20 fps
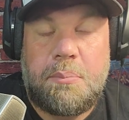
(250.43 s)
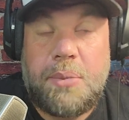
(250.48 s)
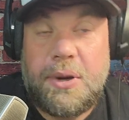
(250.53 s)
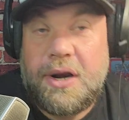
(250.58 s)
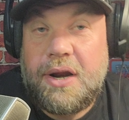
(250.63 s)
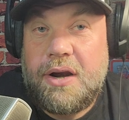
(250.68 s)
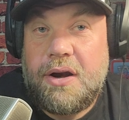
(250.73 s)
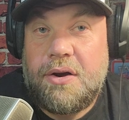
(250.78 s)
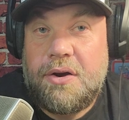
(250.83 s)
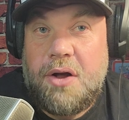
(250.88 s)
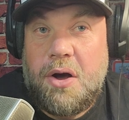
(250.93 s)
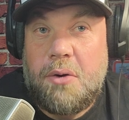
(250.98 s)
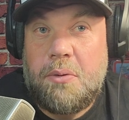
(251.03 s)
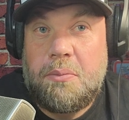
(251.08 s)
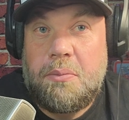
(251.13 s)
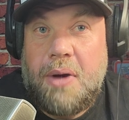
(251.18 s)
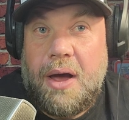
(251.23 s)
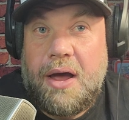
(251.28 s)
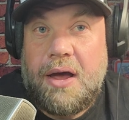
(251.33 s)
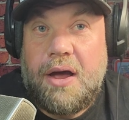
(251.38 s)
but I don't
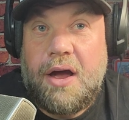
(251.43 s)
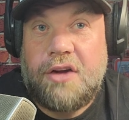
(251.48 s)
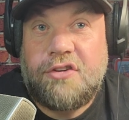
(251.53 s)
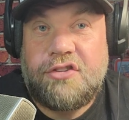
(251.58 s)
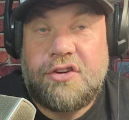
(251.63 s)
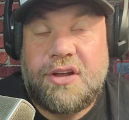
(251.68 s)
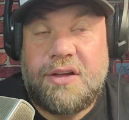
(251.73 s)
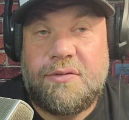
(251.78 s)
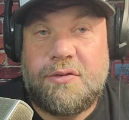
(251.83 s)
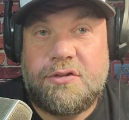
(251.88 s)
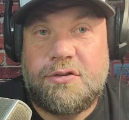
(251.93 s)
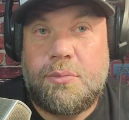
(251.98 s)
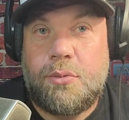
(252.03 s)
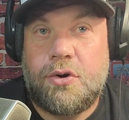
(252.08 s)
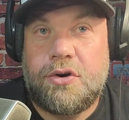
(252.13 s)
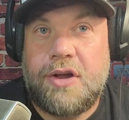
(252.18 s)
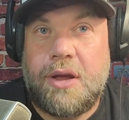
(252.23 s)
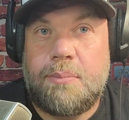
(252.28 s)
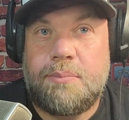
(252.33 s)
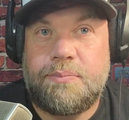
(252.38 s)
know. I, I should give it some
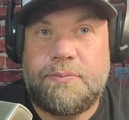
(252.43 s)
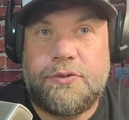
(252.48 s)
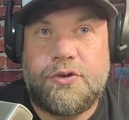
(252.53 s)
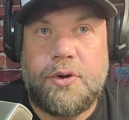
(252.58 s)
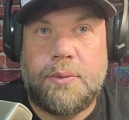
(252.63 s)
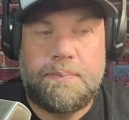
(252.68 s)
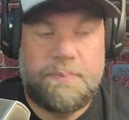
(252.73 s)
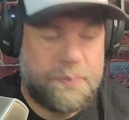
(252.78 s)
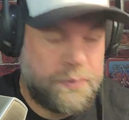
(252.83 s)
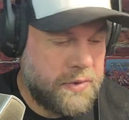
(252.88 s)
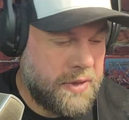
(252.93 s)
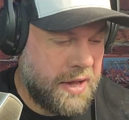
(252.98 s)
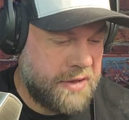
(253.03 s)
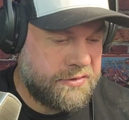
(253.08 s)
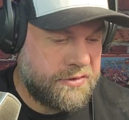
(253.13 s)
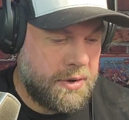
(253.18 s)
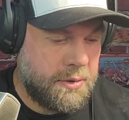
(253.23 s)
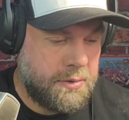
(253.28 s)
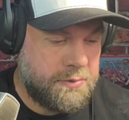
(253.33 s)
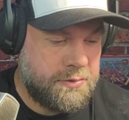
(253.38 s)
more time. So
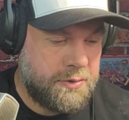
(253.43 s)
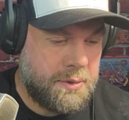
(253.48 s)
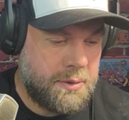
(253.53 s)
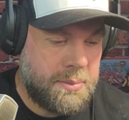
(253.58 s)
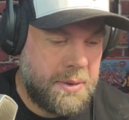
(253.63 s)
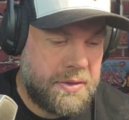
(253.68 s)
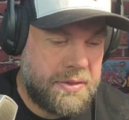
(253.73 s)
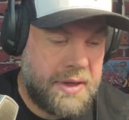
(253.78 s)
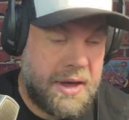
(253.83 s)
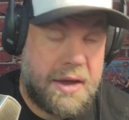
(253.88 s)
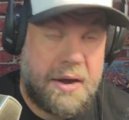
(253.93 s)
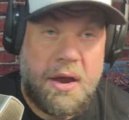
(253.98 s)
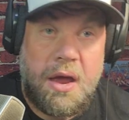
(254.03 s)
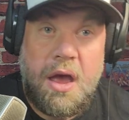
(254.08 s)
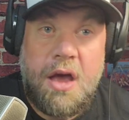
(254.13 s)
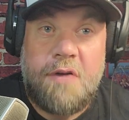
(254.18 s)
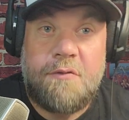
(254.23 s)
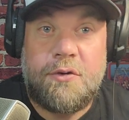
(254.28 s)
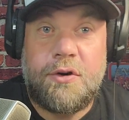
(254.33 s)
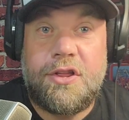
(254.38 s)
that's how I feel about that.
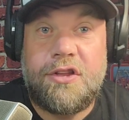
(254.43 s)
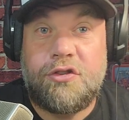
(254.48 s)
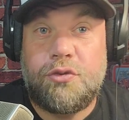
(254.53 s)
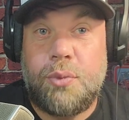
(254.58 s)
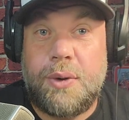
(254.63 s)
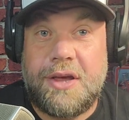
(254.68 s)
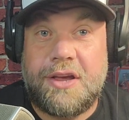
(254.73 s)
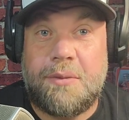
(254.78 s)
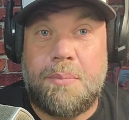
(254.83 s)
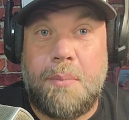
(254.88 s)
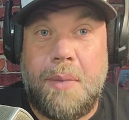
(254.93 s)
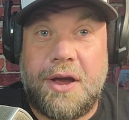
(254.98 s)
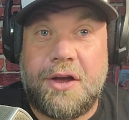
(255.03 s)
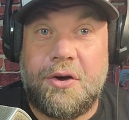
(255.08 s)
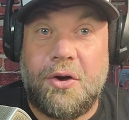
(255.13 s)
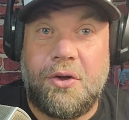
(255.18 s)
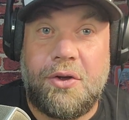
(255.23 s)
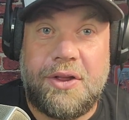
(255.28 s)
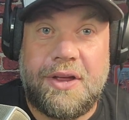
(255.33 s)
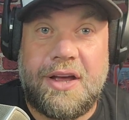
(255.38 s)
For this week, my
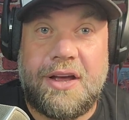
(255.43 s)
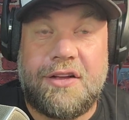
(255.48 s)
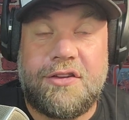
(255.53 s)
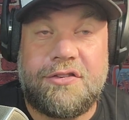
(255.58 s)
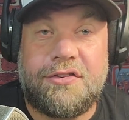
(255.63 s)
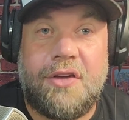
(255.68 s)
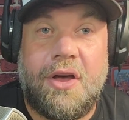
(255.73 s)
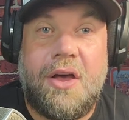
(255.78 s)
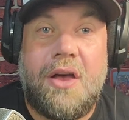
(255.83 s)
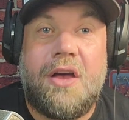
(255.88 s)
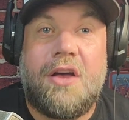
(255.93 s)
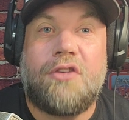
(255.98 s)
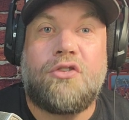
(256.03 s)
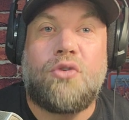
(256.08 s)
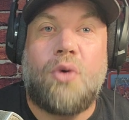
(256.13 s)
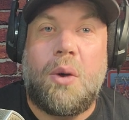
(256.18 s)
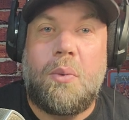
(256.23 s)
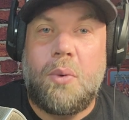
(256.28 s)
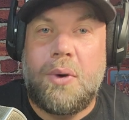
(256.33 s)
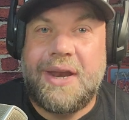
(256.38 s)
goal is
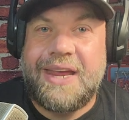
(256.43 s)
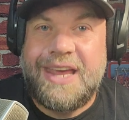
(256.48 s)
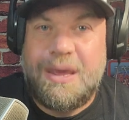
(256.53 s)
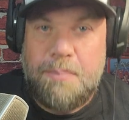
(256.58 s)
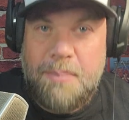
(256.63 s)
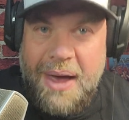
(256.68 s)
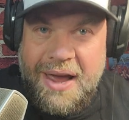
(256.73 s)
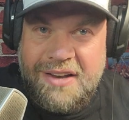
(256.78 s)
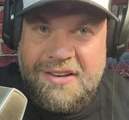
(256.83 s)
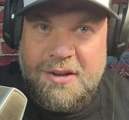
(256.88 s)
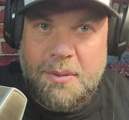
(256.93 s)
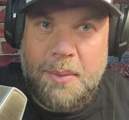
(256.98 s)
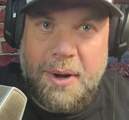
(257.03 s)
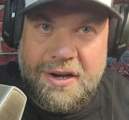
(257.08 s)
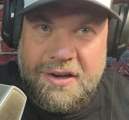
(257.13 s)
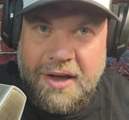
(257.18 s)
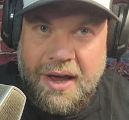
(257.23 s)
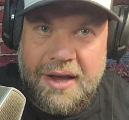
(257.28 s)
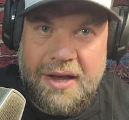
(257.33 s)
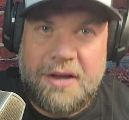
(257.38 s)
so I want to get back to
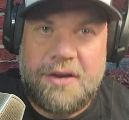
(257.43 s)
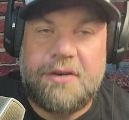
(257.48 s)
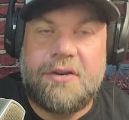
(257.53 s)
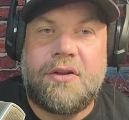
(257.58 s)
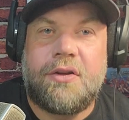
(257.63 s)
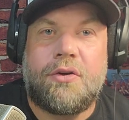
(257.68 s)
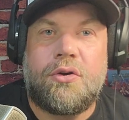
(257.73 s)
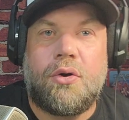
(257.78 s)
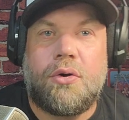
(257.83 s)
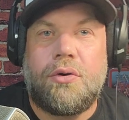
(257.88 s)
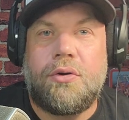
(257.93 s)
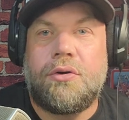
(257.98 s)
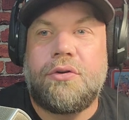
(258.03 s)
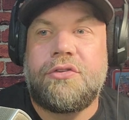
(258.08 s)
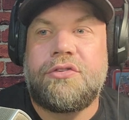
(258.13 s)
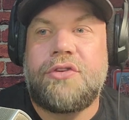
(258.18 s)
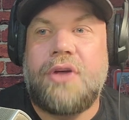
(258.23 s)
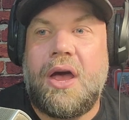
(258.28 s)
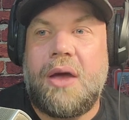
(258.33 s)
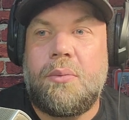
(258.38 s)
my diet
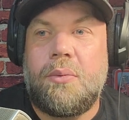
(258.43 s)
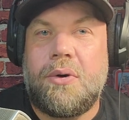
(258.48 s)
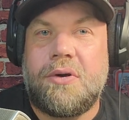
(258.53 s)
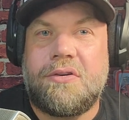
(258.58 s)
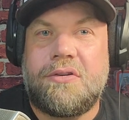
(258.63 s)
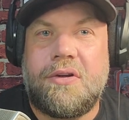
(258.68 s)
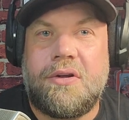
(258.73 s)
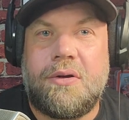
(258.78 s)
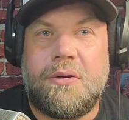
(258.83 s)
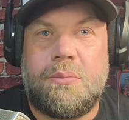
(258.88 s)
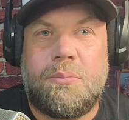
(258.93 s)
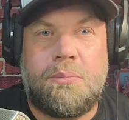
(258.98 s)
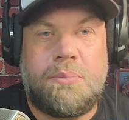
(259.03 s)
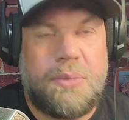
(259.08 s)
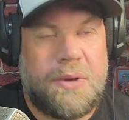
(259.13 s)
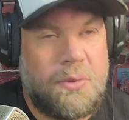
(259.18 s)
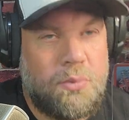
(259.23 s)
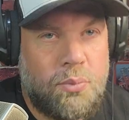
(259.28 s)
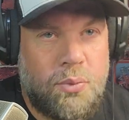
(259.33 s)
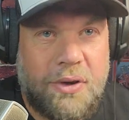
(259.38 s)
goals. I want to
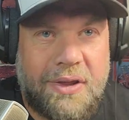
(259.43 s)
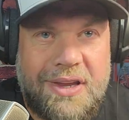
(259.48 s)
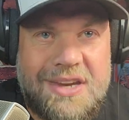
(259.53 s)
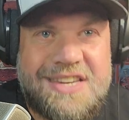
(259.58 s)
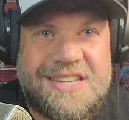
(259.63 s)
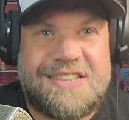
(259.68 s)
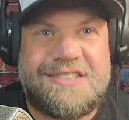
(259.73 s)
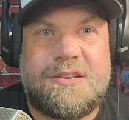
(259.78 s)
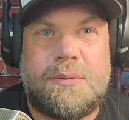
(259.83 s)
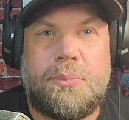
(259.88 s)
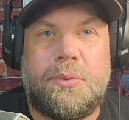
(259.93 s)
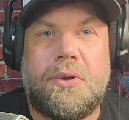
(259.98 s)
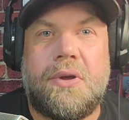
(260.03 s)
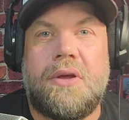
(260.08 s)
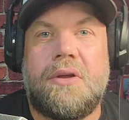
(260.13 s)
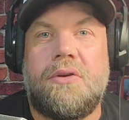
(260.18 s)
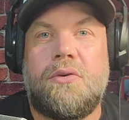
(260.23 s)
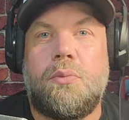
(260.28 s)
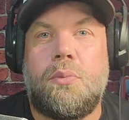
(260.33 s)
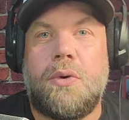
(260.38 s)
be really
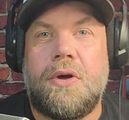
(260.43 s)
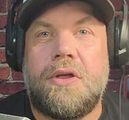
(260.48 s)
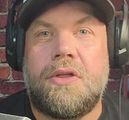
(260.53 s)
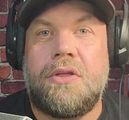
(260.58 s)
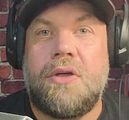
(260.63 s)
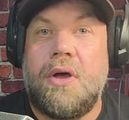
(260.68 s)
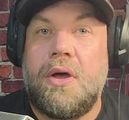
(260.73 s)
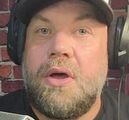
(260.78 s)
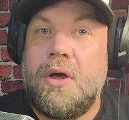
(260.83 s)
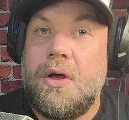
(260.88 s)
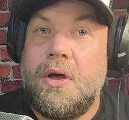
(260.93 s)
disciplined with